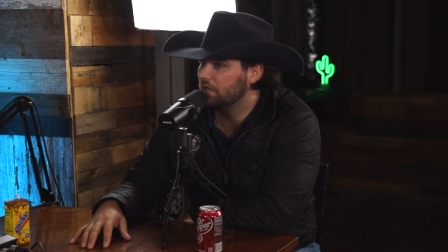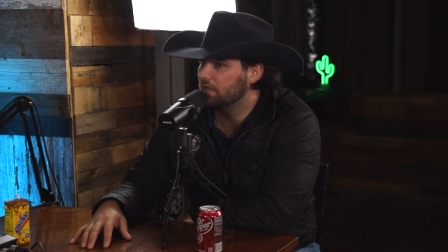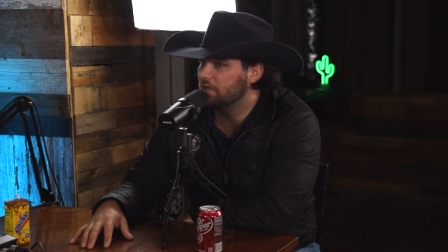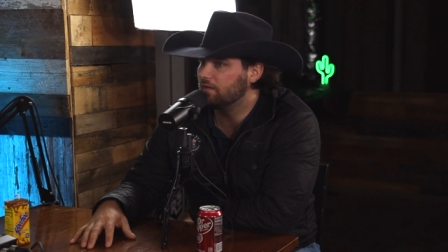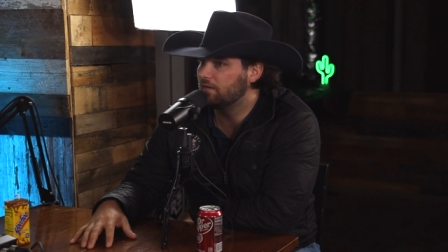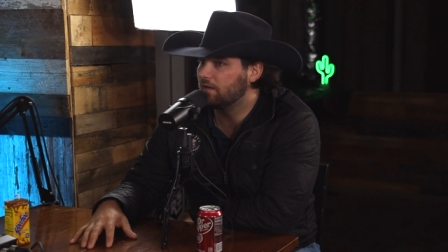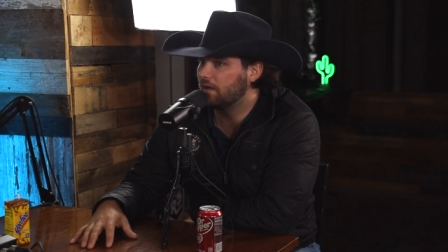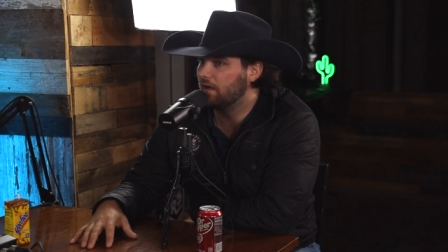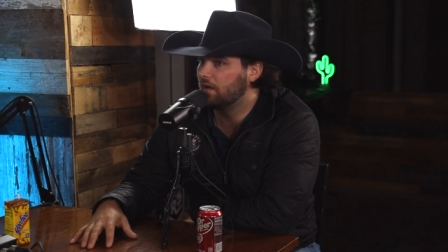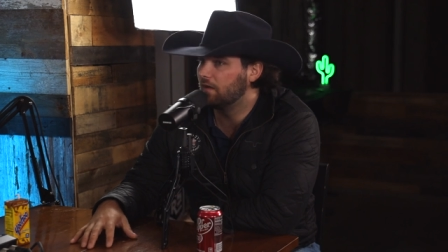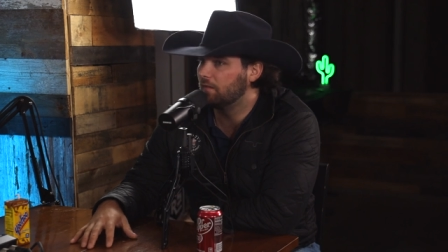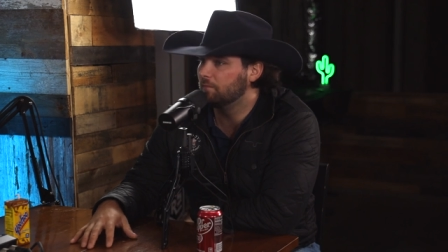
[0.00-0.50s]
any
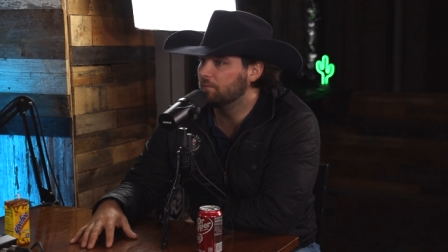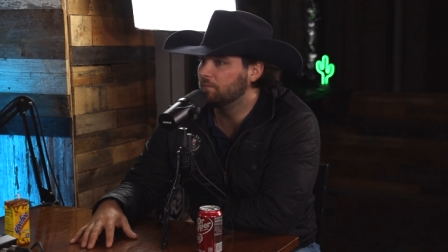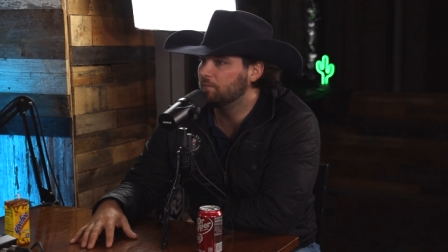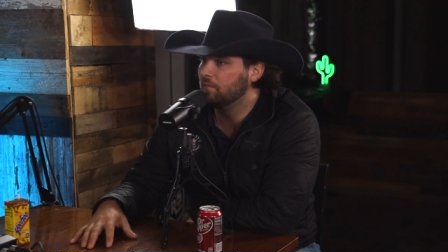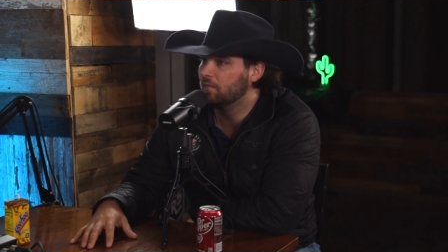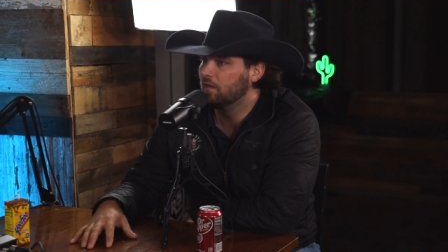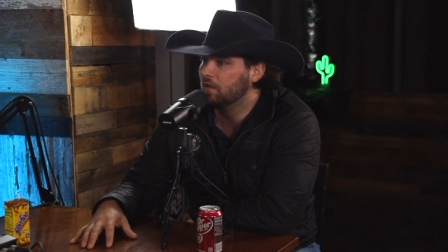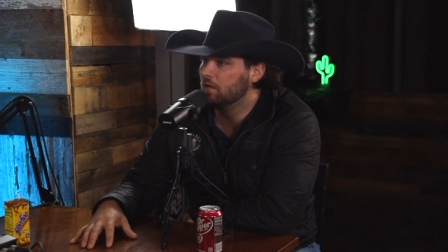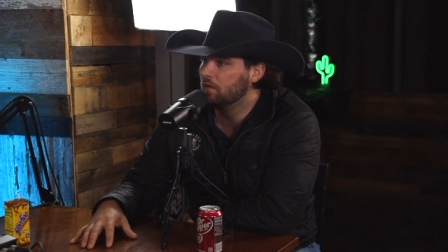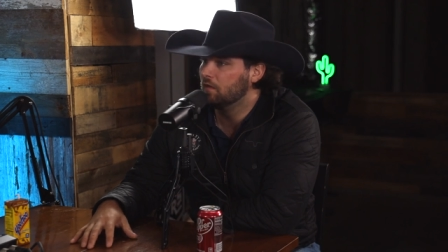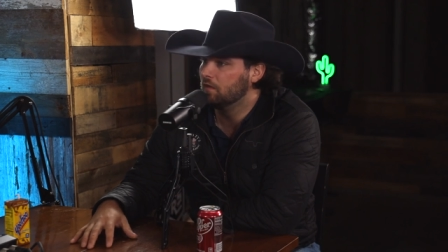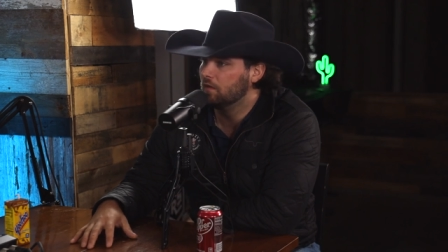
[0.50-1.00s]
time,
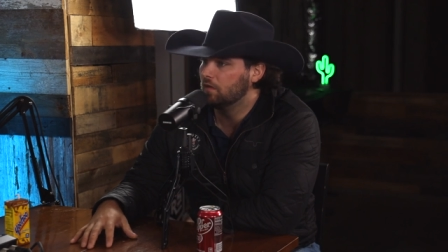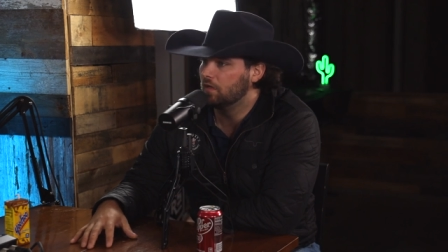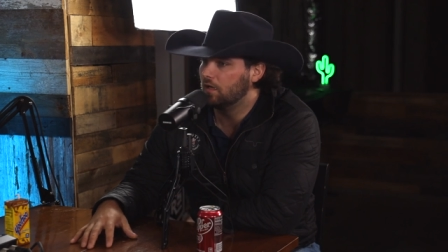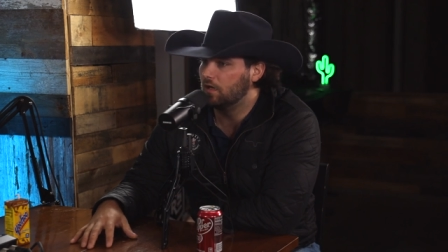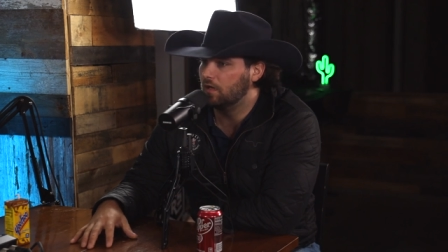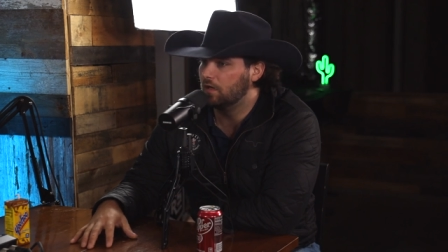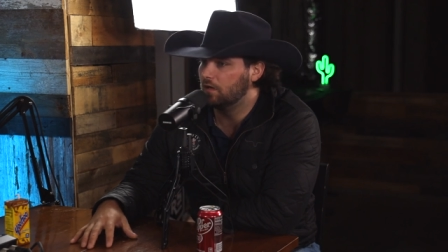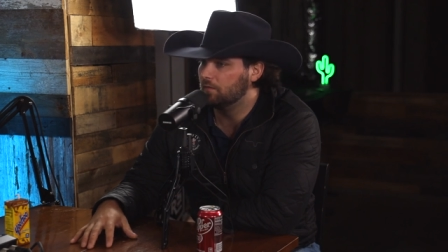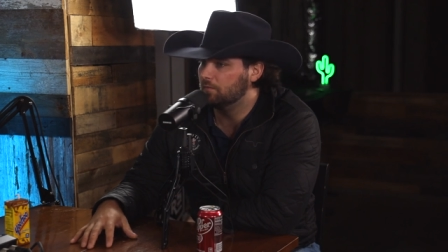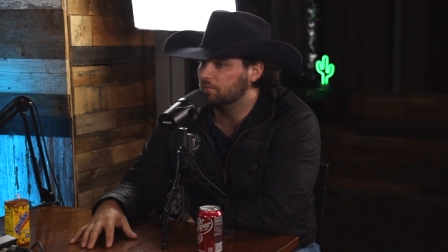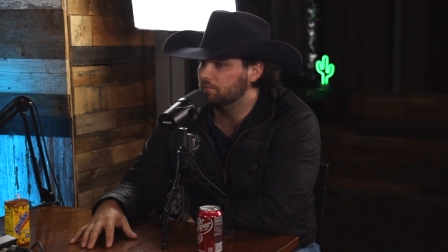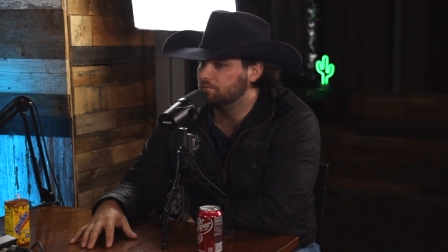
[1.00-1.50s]

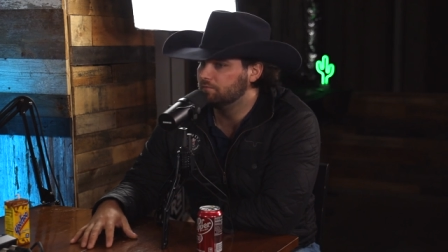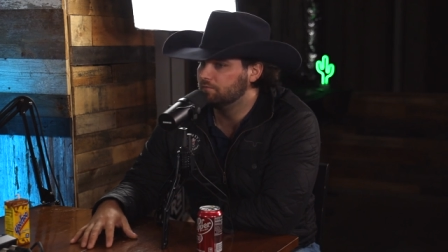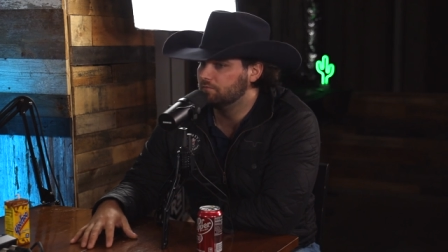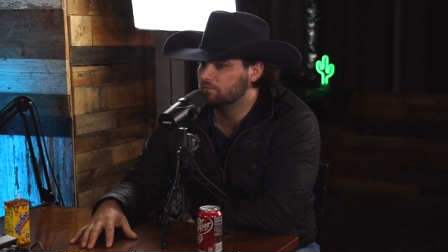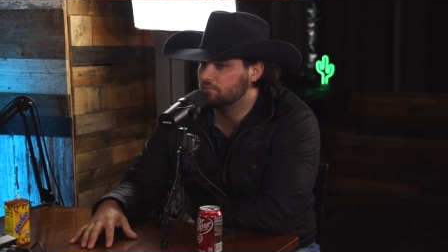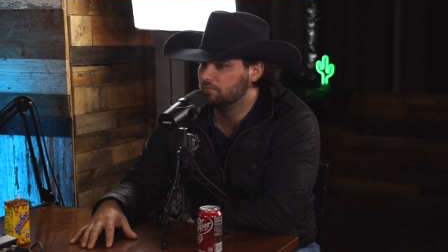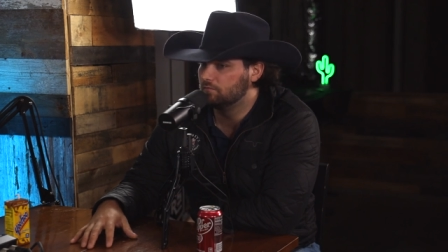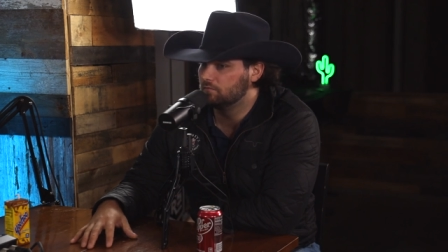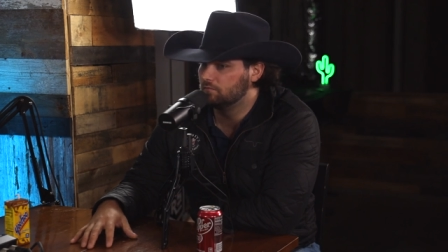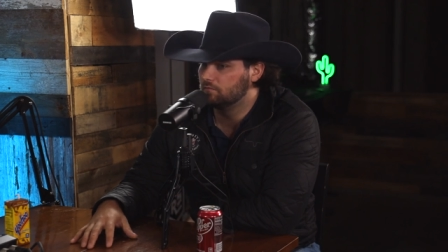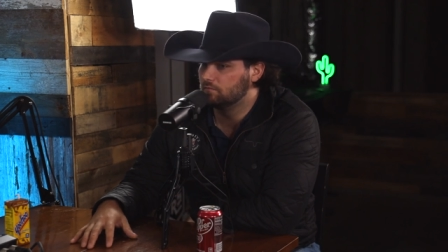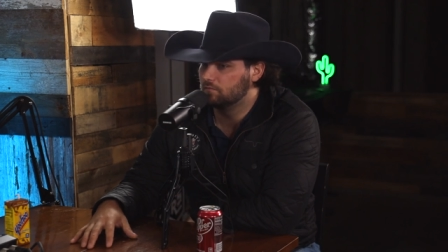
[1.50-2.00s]
uh,
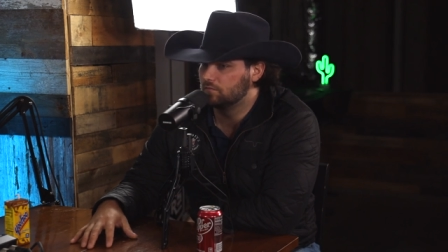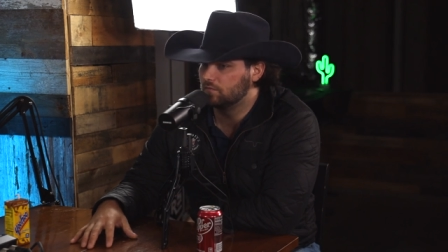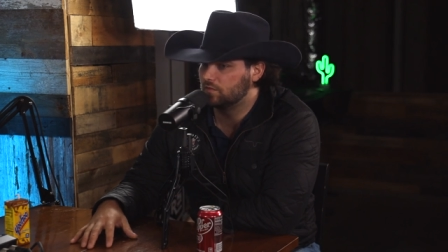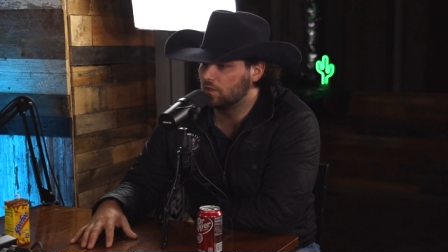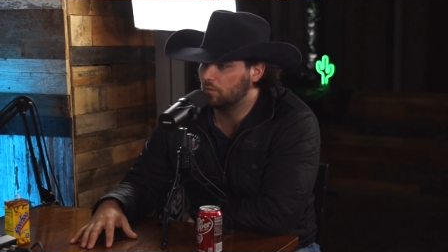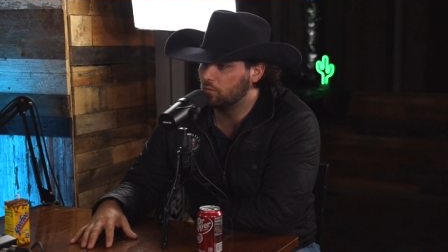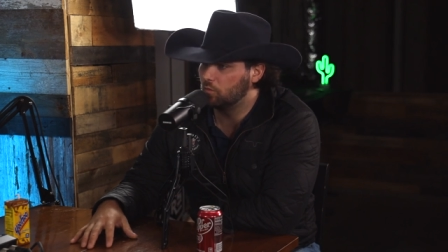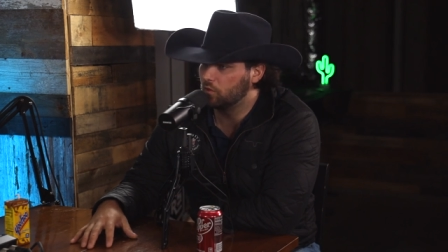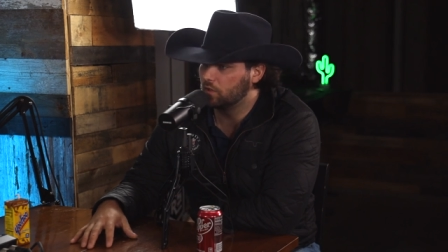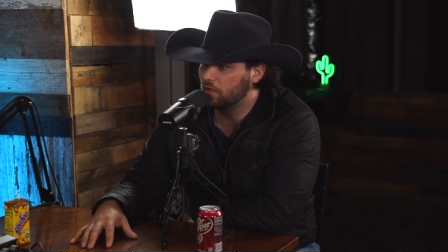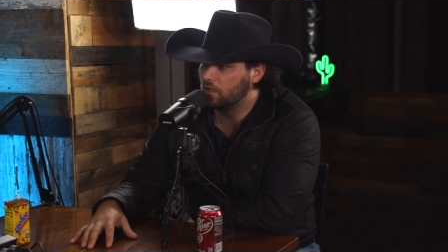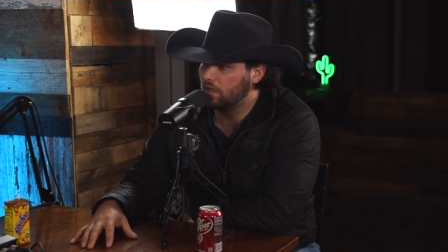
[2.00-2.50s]

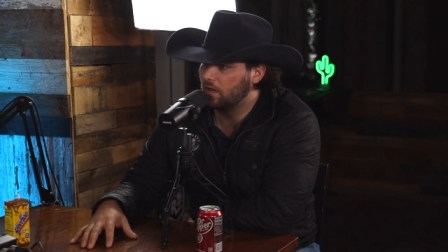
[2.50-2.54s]
someone